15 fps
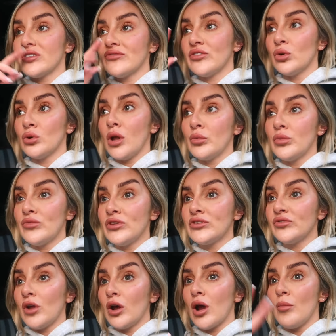I feel like with this
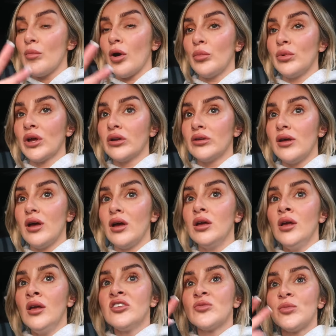vlog, I'm probably going to
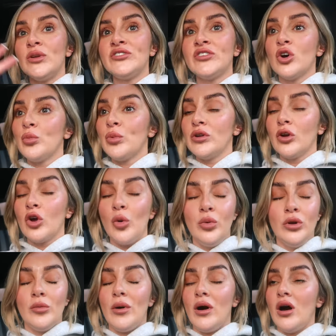split it up in a
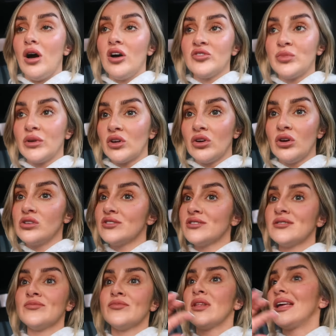couple of parts
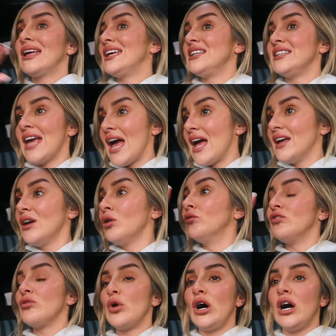because,
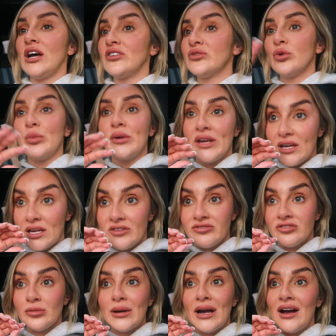otherwise, we'll be here
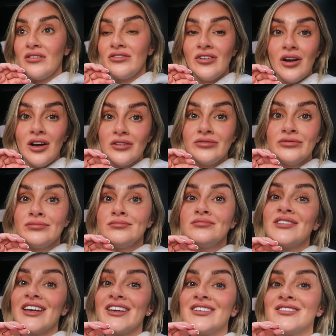for about 5
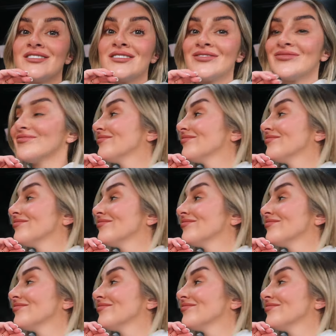days.